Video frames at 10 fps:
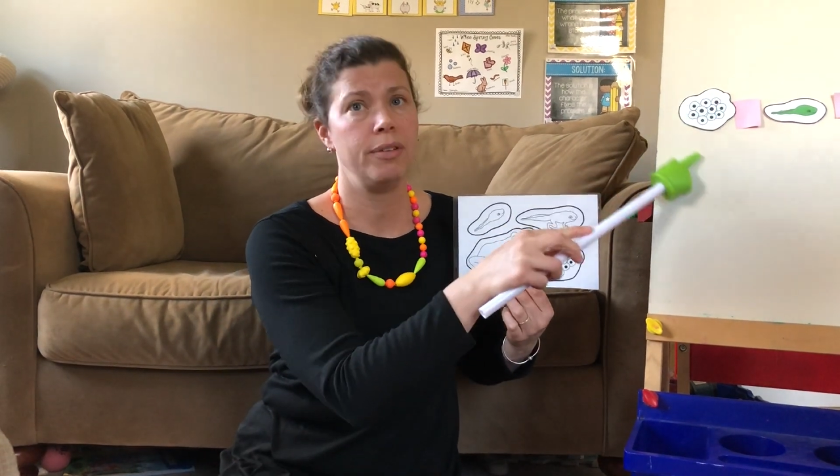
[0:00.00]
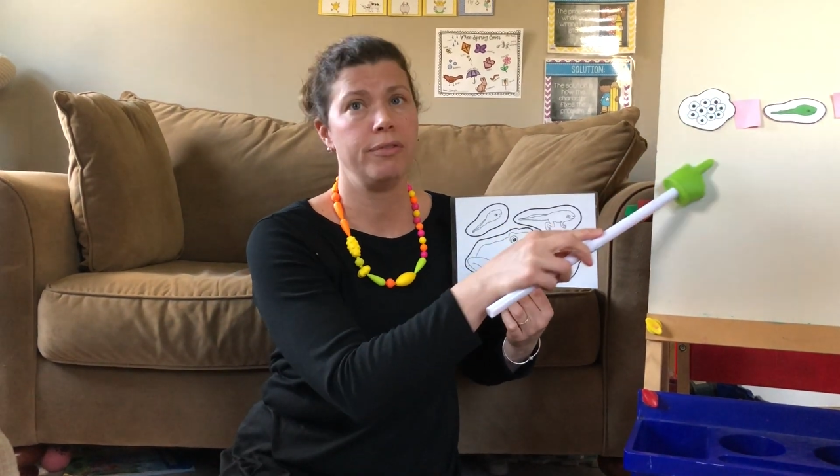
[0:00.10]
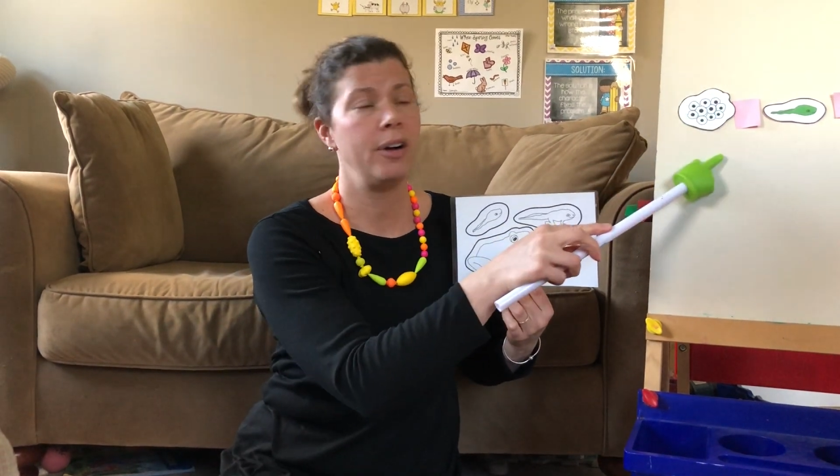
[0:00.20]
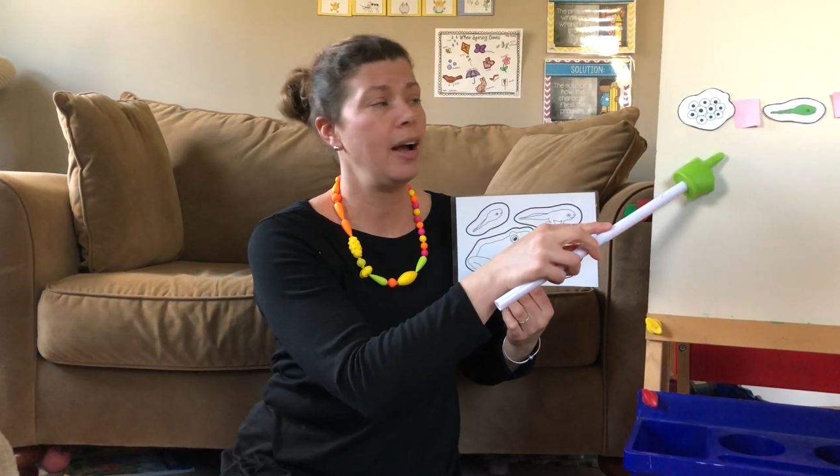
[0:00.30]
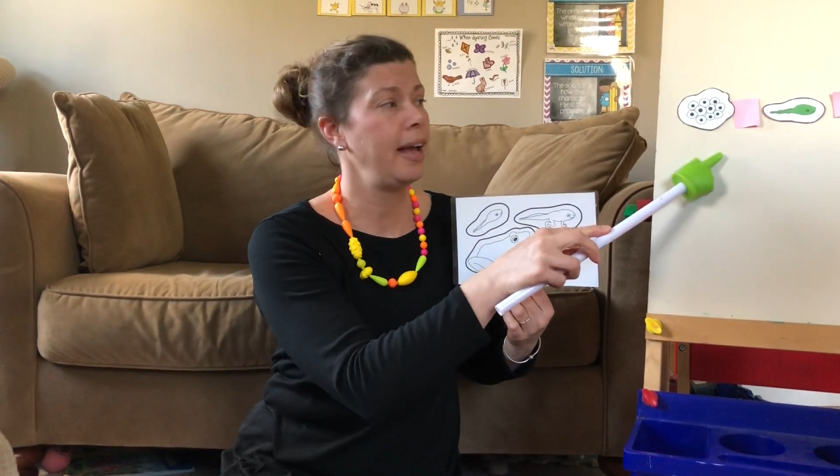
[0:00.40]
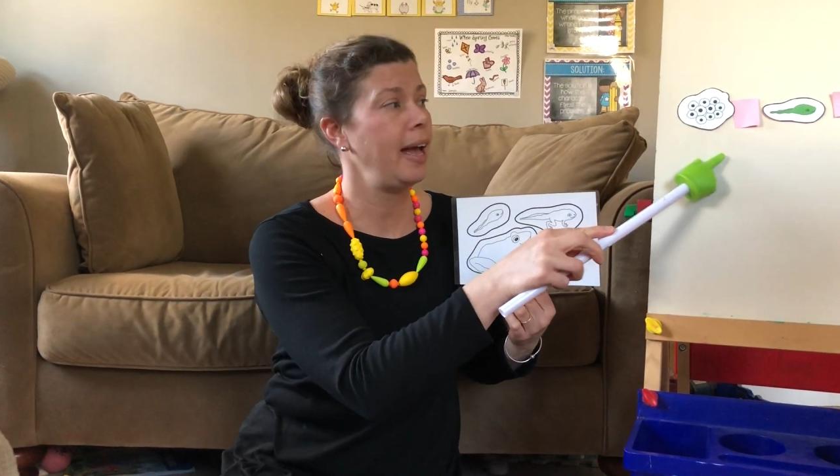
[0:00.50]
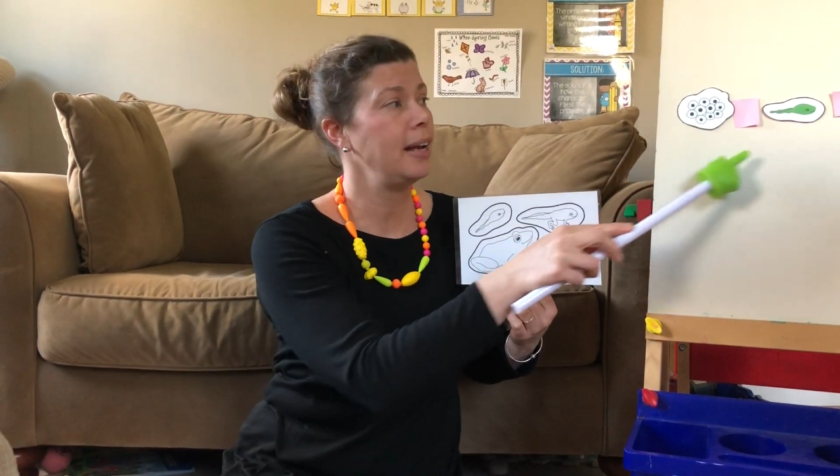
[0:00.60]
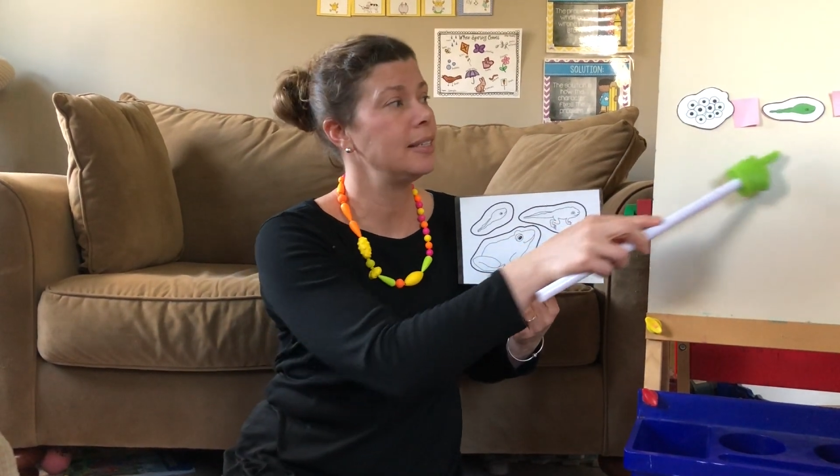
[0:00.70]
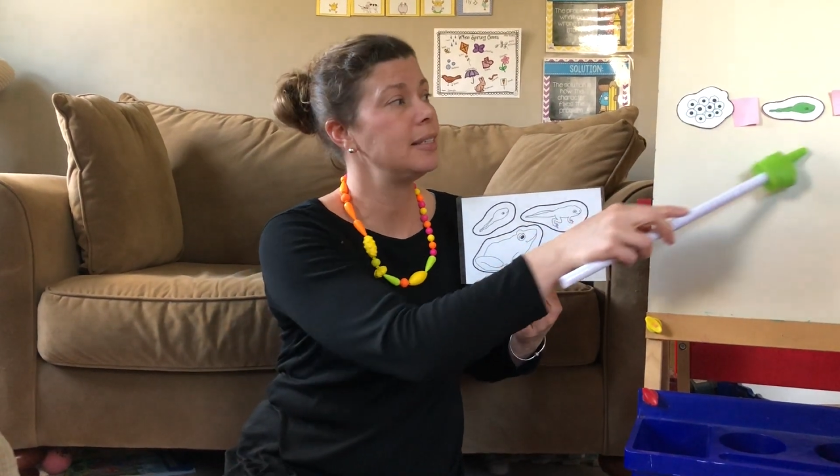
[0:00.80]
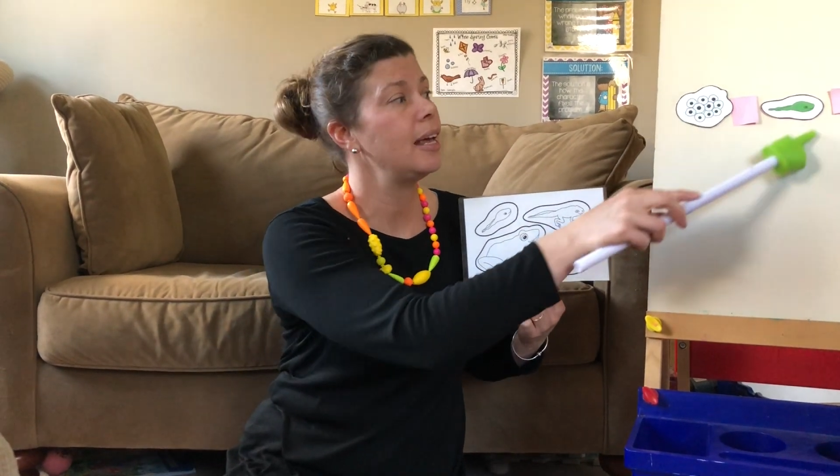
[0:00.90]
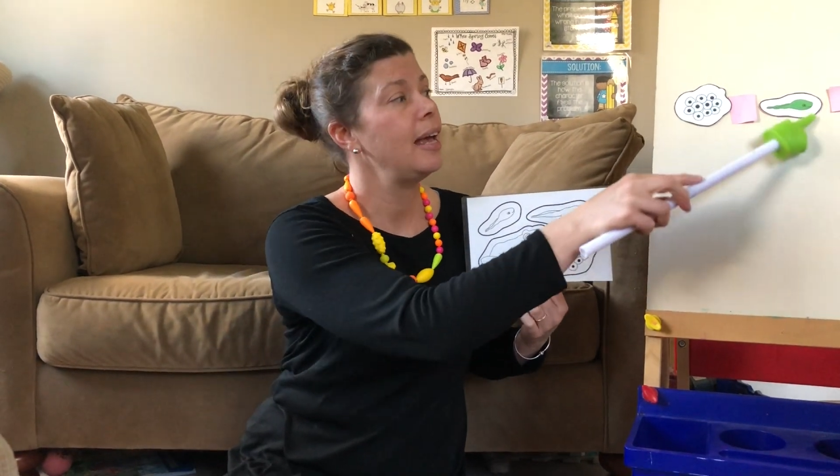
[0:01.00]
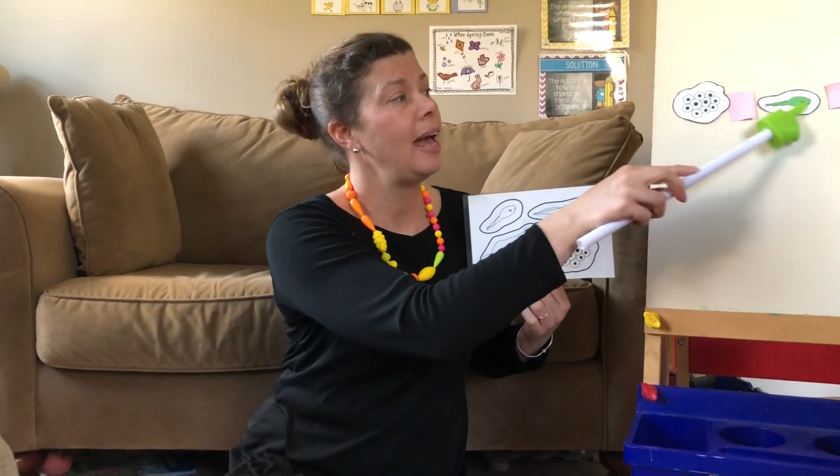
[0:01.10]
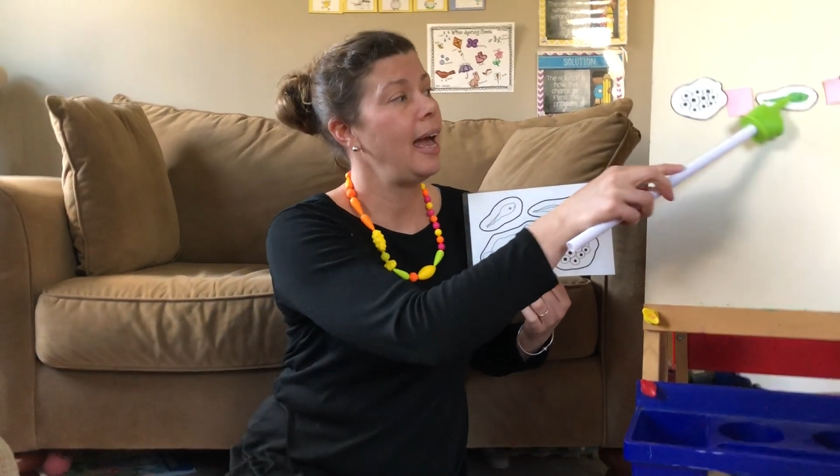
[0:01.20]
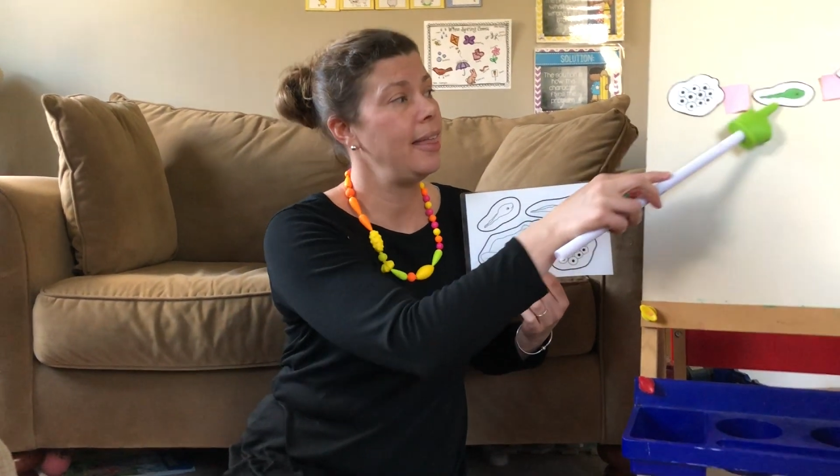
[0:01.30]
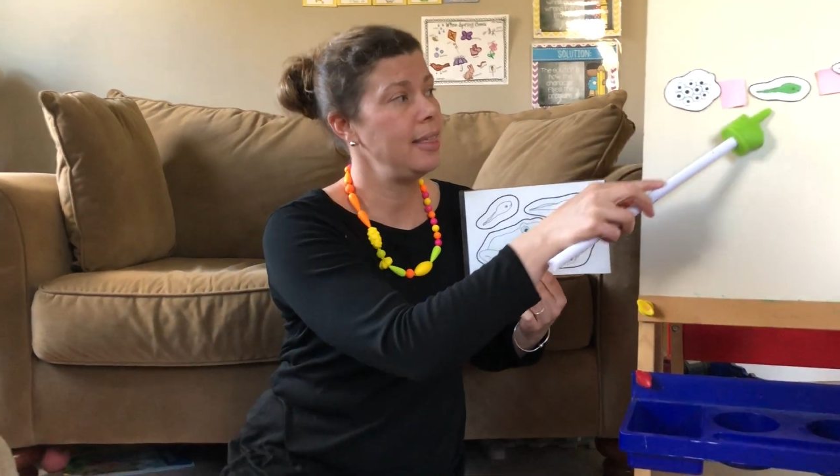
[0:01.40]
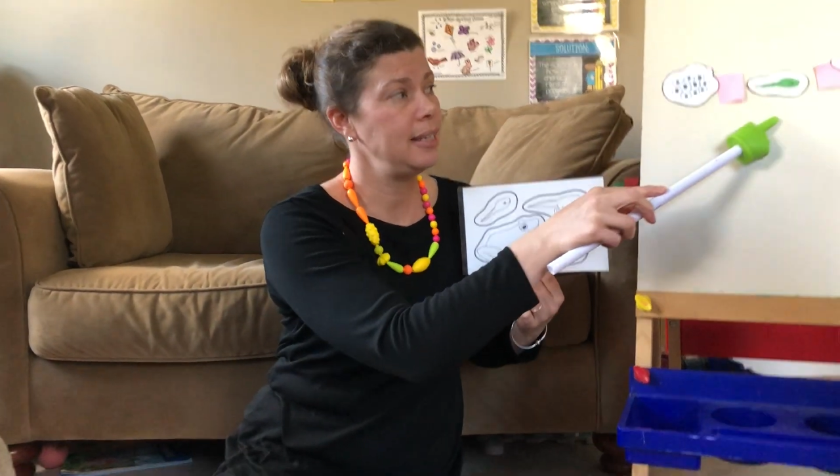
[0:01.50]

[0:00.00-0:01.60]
frog eggs and the